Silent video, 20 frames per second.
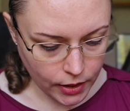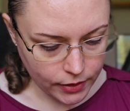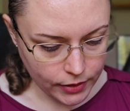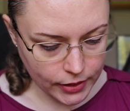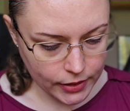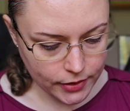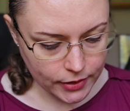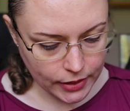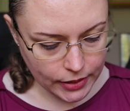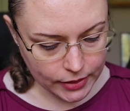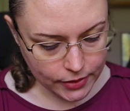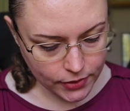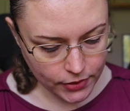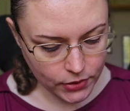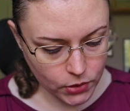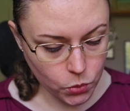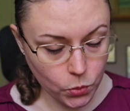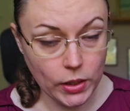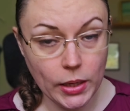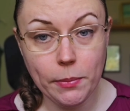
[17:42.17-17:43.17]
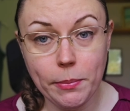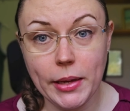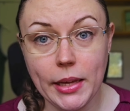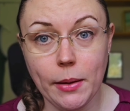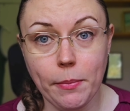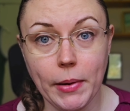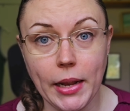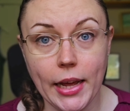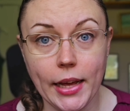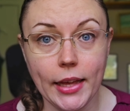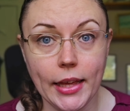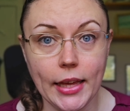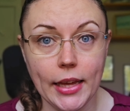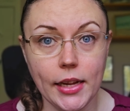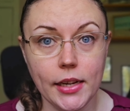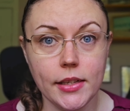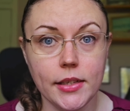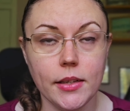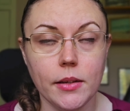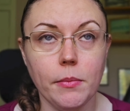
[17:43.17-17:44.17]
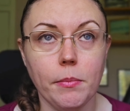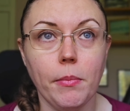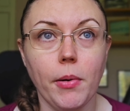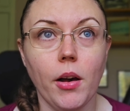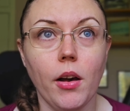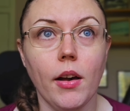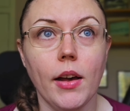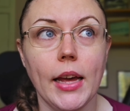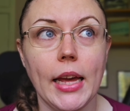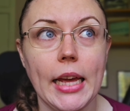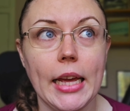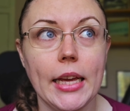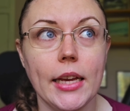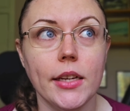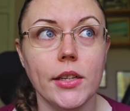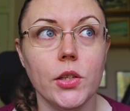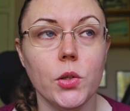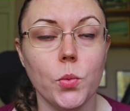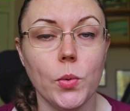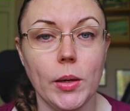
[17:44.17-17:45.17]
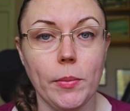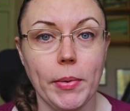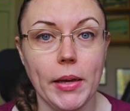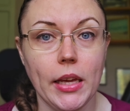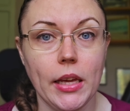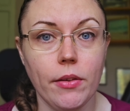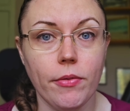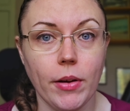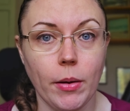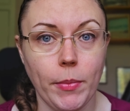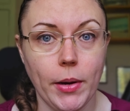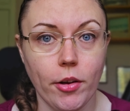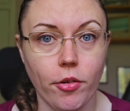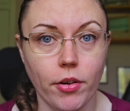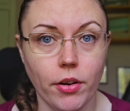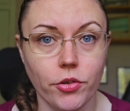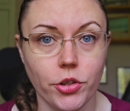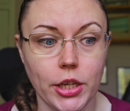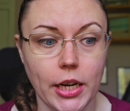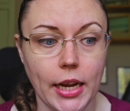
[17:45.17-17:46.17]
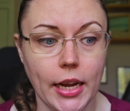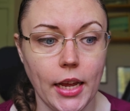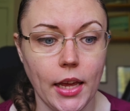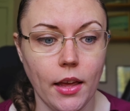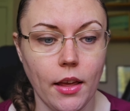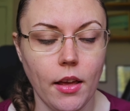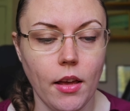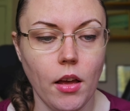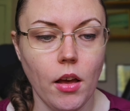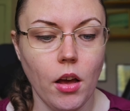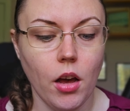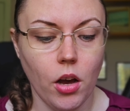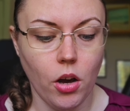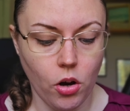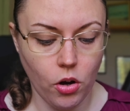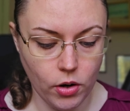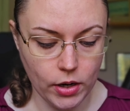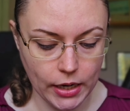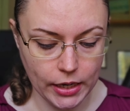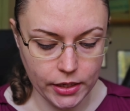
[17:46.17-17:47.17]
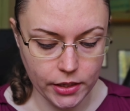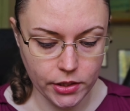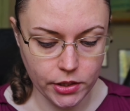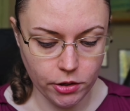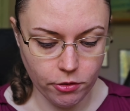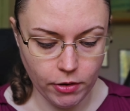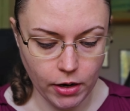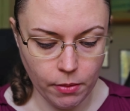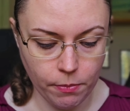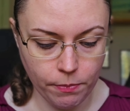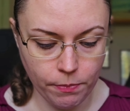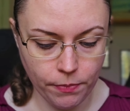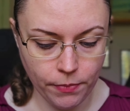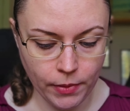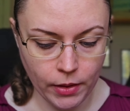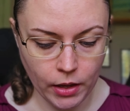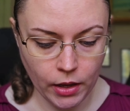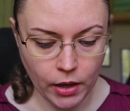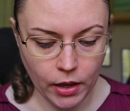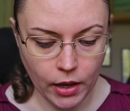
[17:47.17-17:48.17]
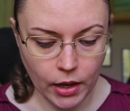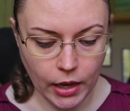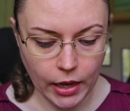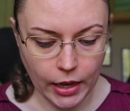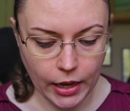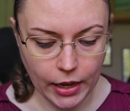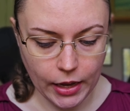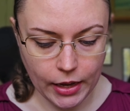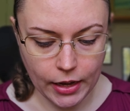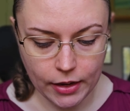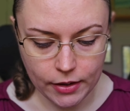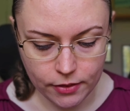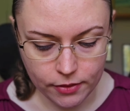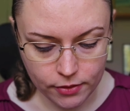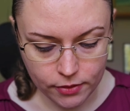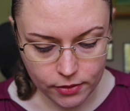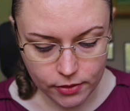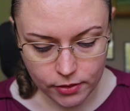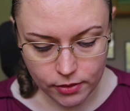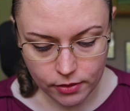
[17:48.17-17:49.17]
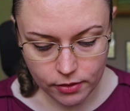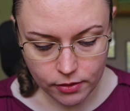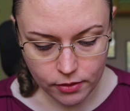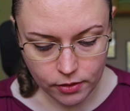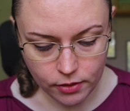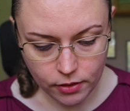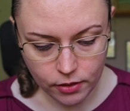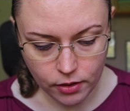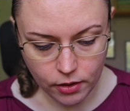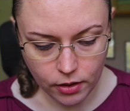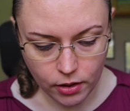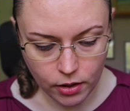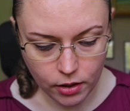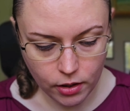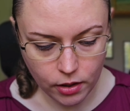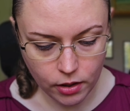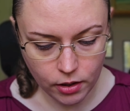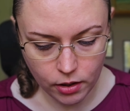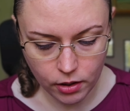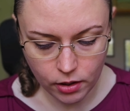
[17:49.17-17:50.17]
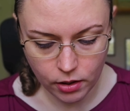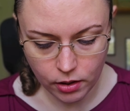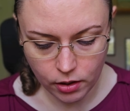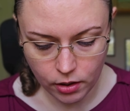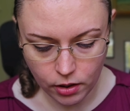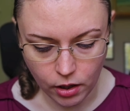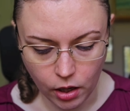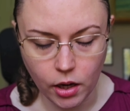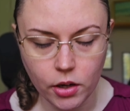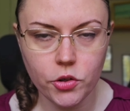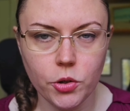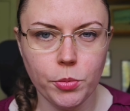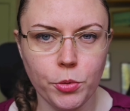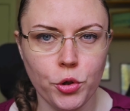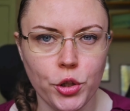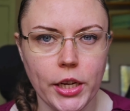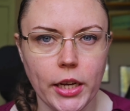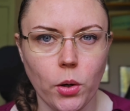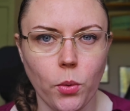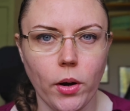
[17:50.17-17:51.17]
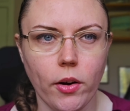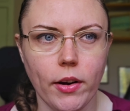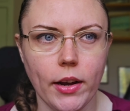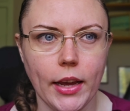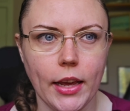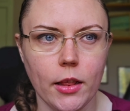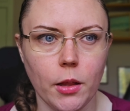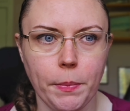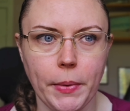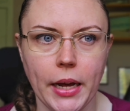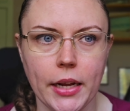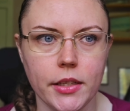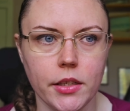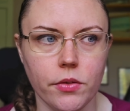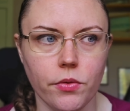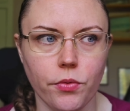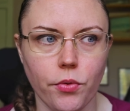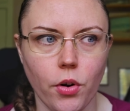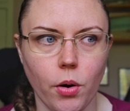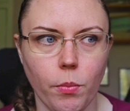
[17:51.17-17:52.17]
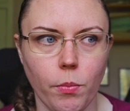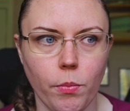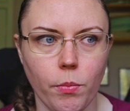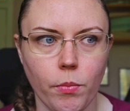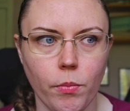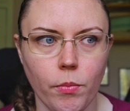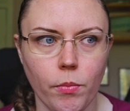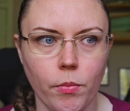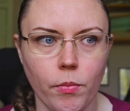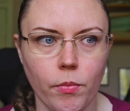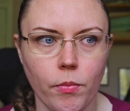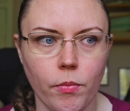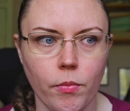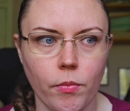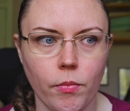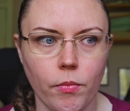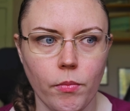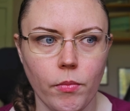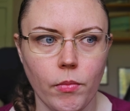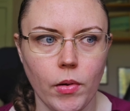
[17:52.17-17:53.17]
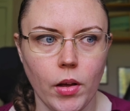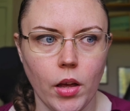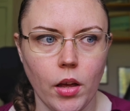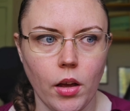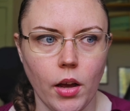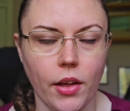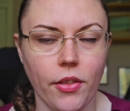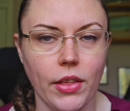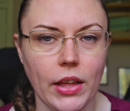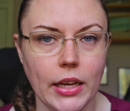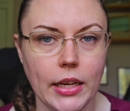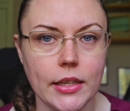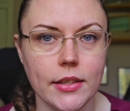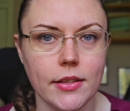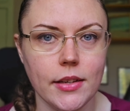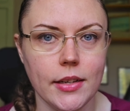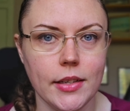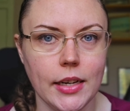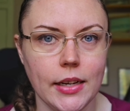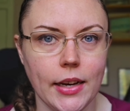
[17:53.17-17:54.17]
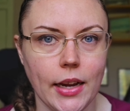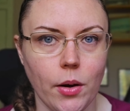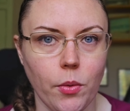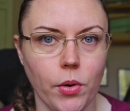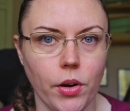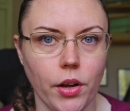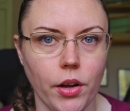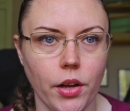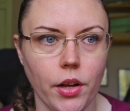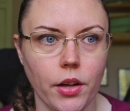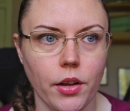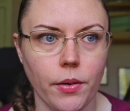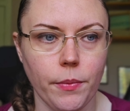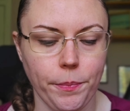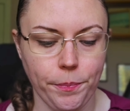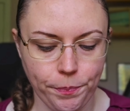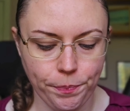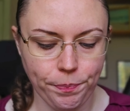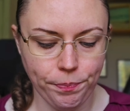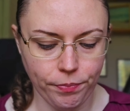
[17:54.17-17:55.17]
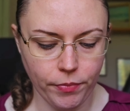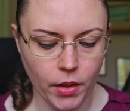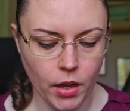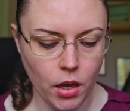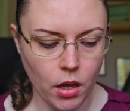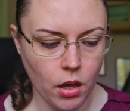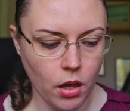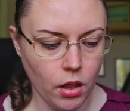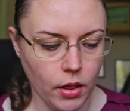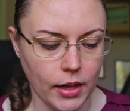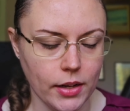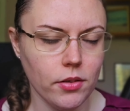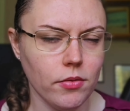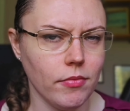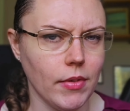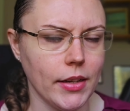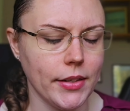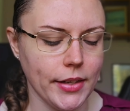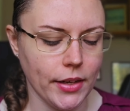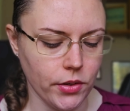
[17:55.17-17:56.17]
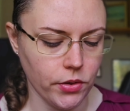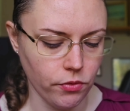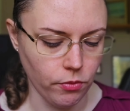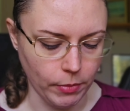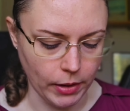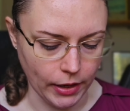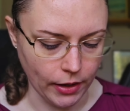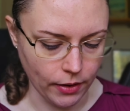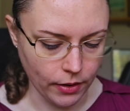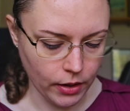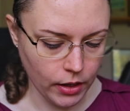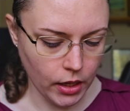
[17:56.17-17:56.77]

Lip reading: This is the Sweet Pea blanket by Sweet Pea Family Crochet on Instagram, and I'll double check where I get the pattern from. I think it's Knitting Network. That sounds familiar.